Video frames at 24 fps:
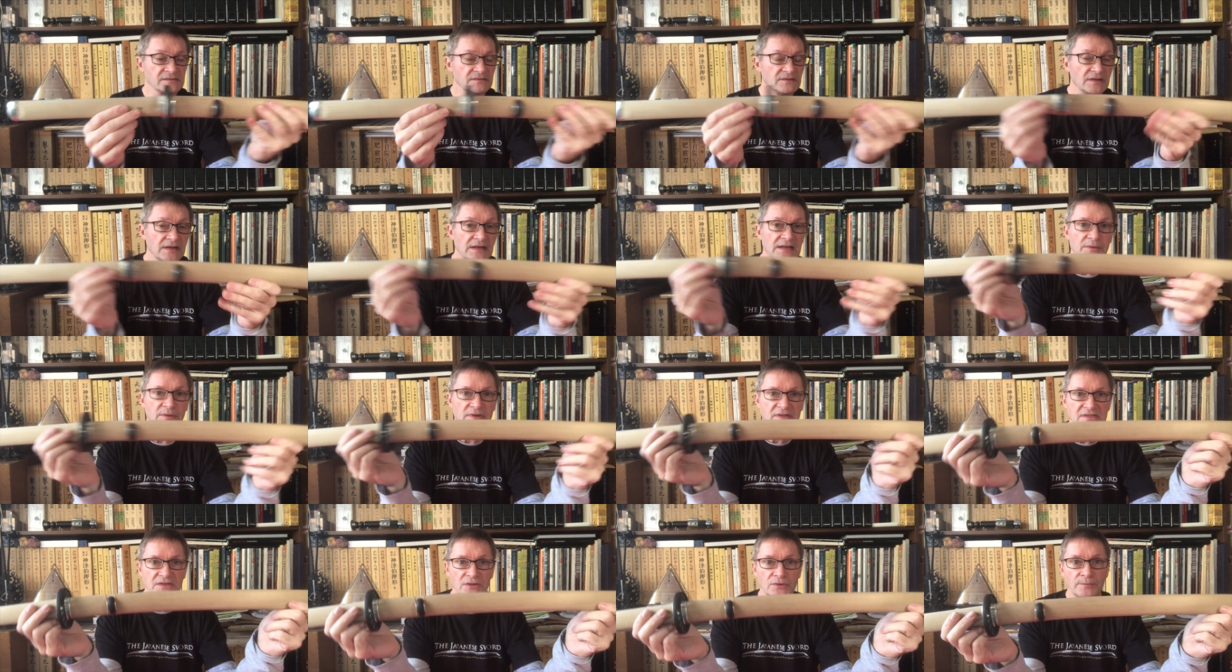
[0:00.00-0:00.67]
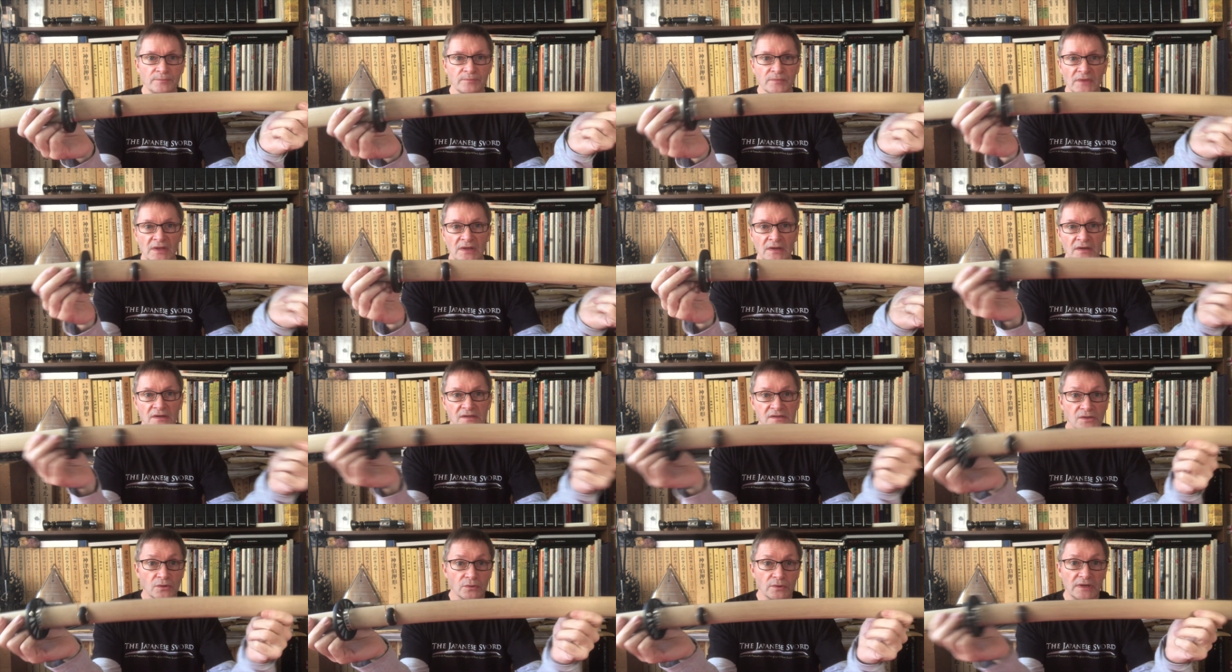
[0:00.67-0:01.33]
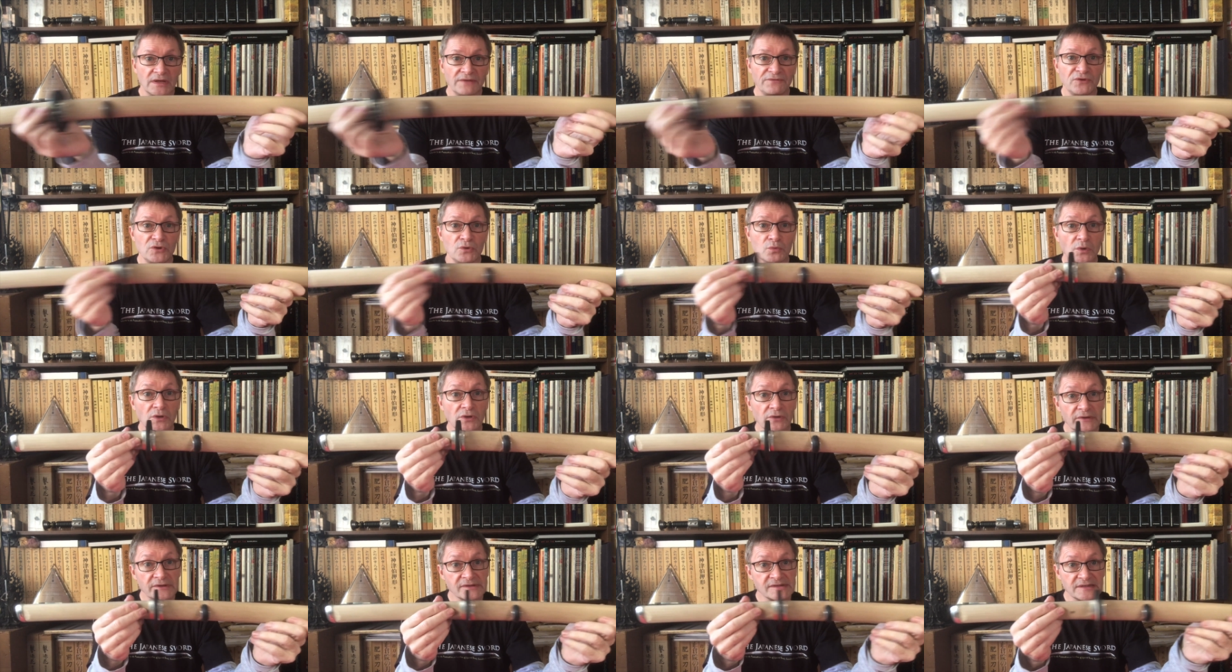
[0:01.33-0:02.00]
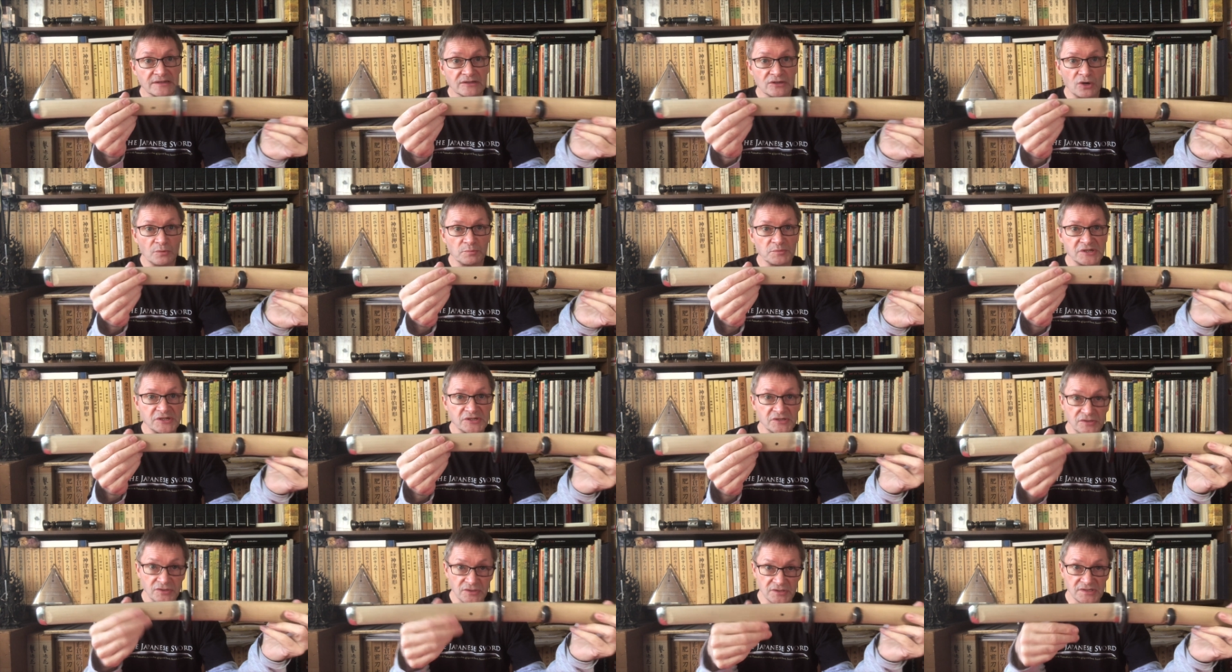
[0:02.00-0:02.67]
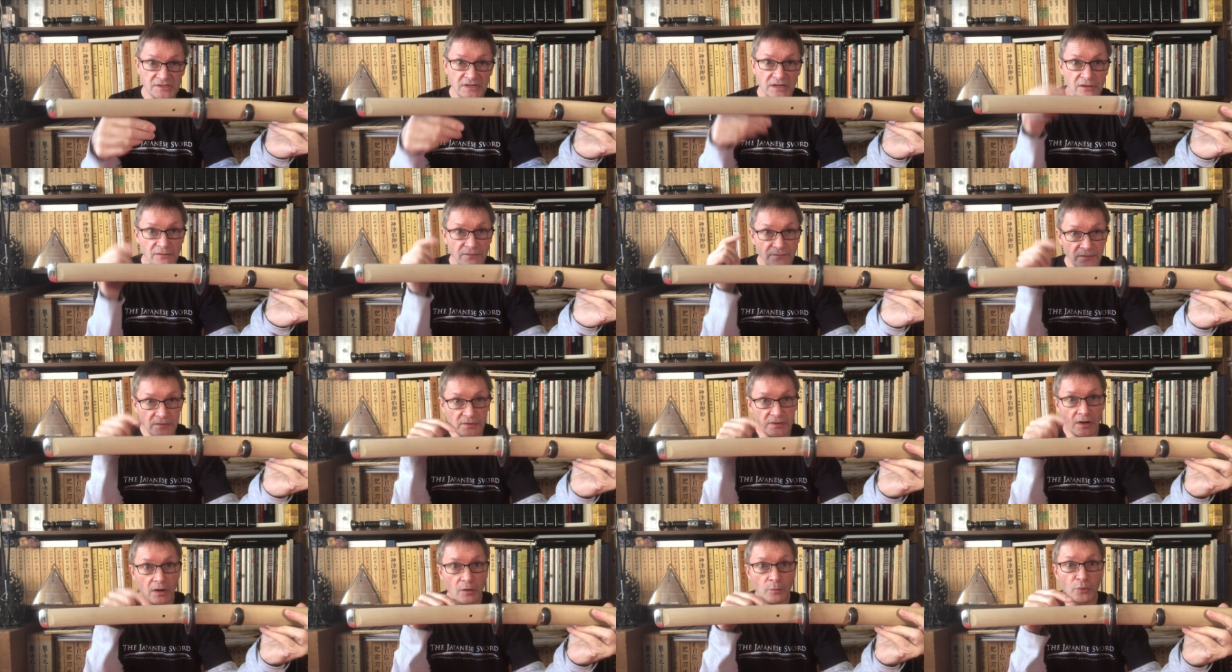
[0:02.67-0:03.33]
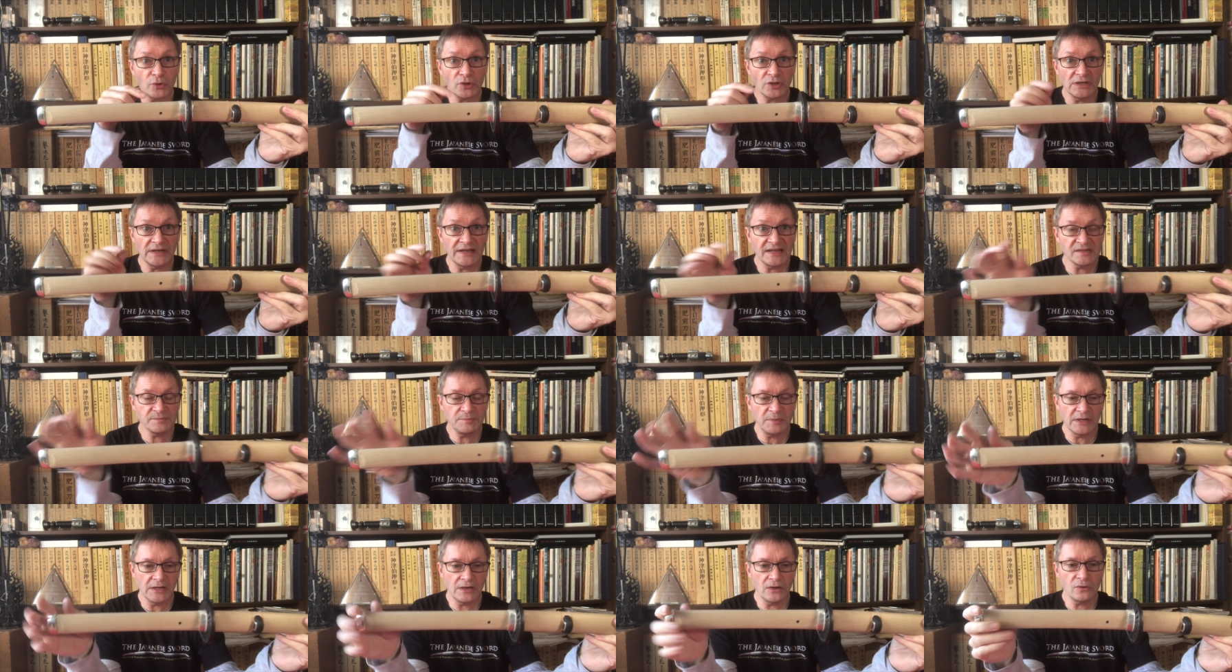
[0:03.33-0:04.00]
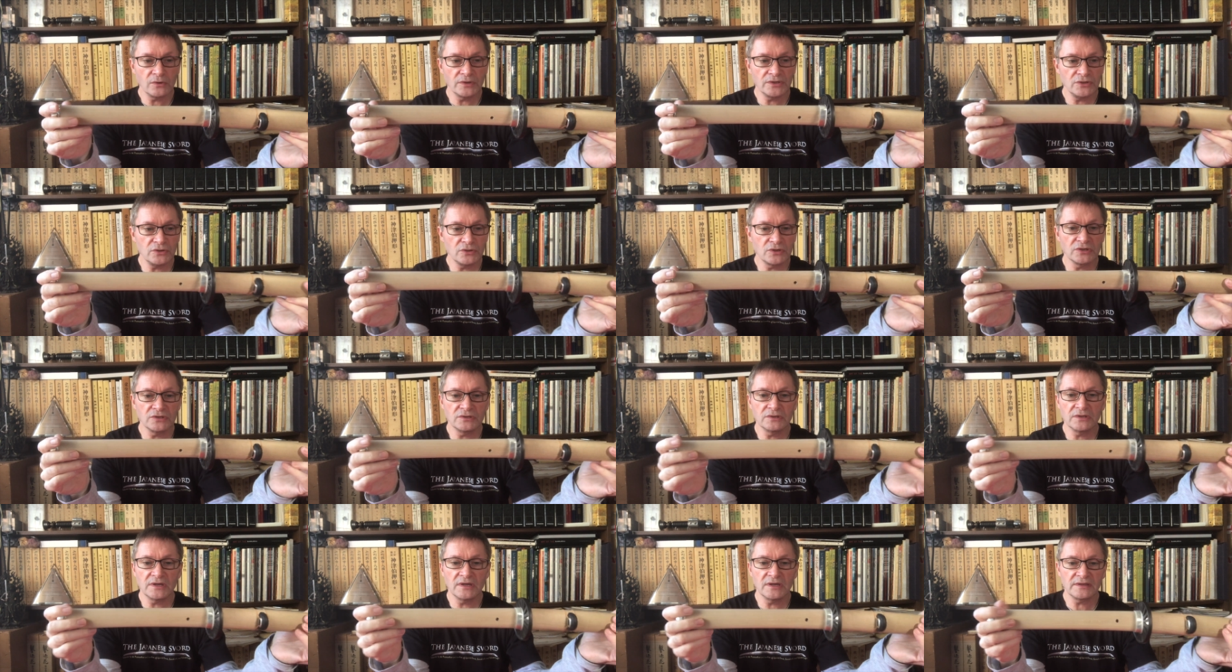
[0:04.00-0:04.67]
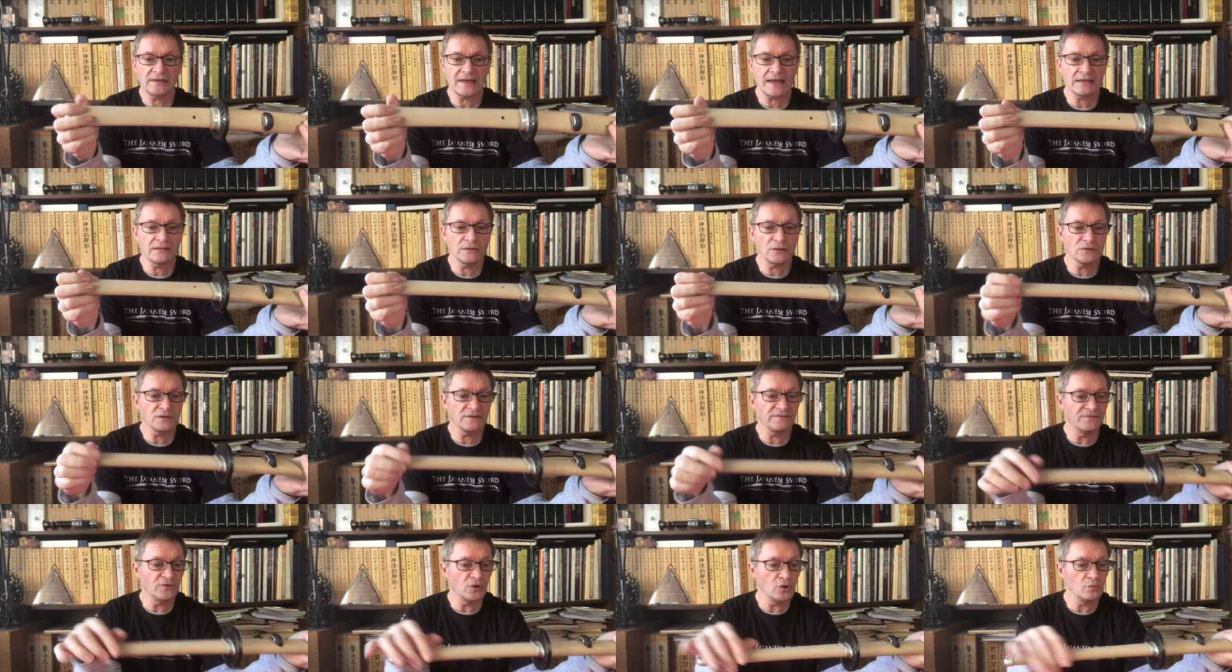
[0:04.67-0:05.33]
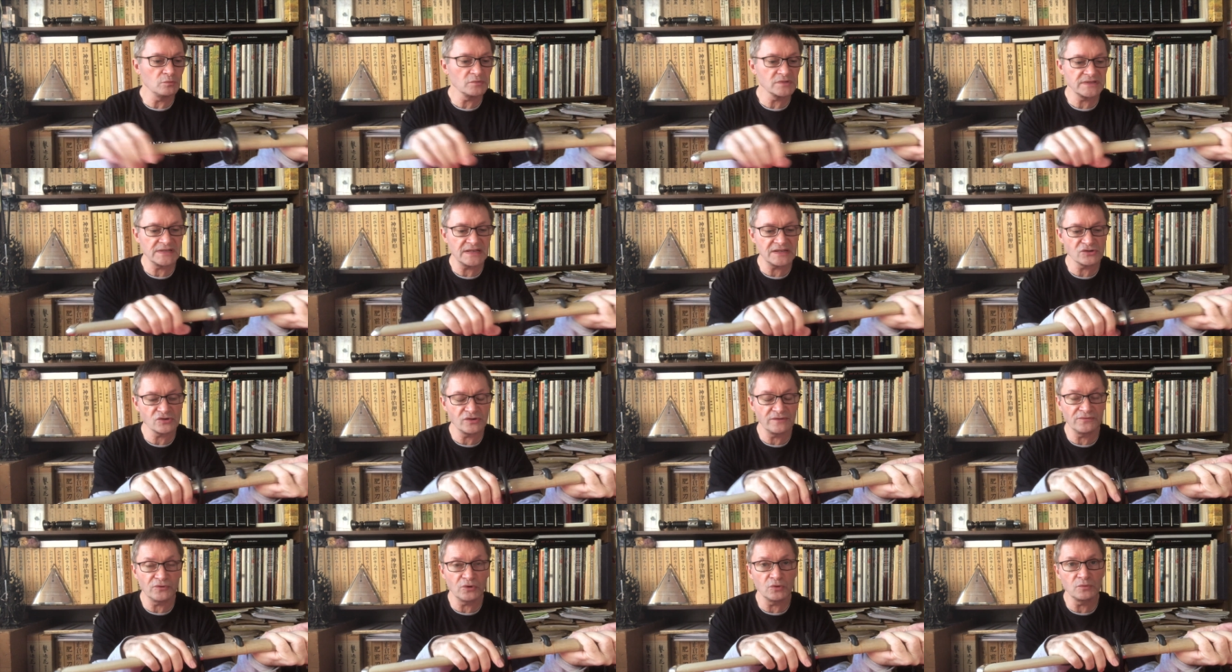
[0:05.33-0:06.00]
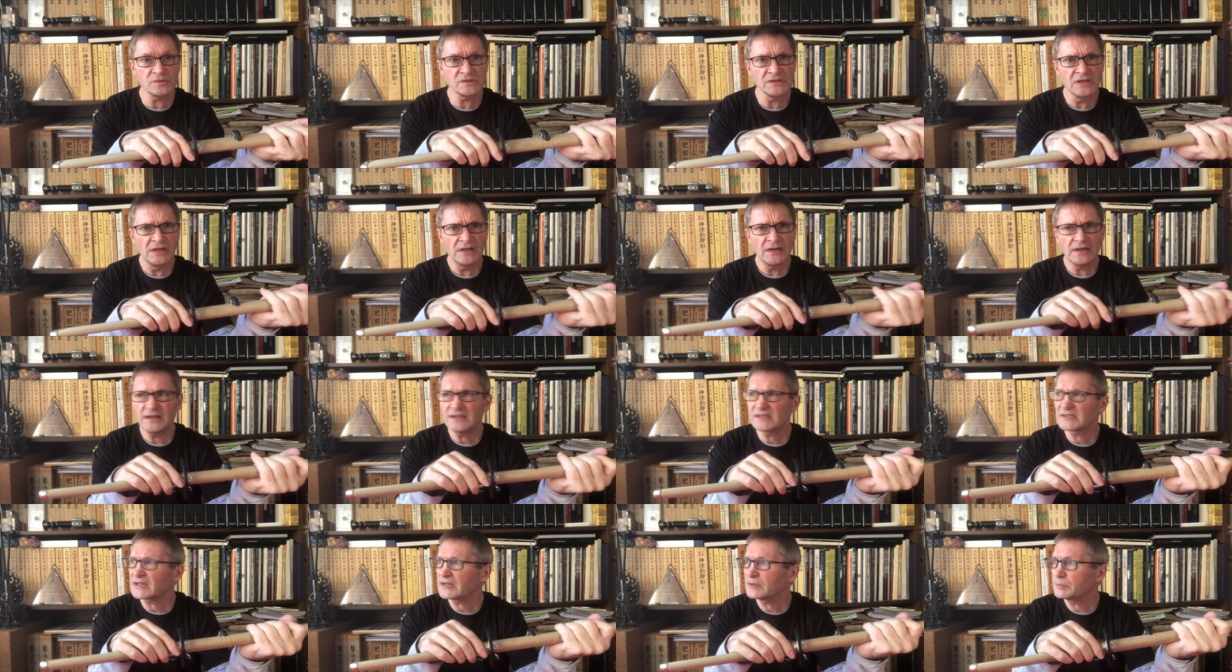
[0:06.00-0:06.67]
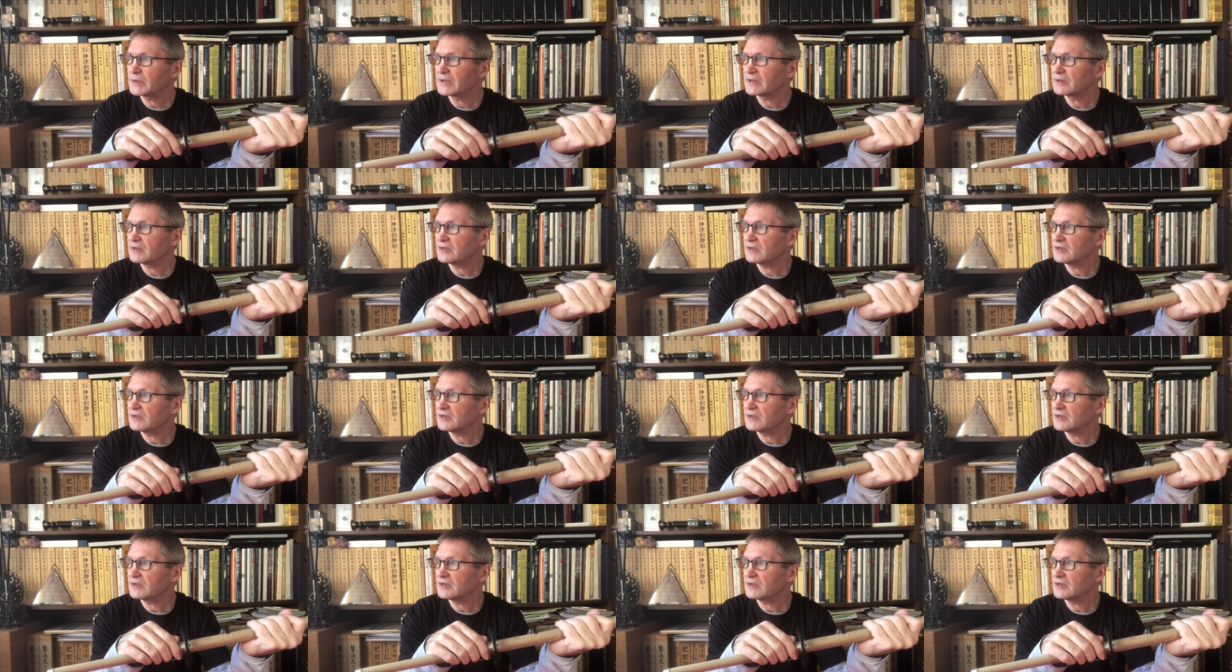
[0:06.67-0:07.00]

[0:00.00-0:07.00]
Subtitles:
Right, anyway, so if you want to enter the competition yourself, I'll put the links below, and you can download the forms, the entry forms. It's going to be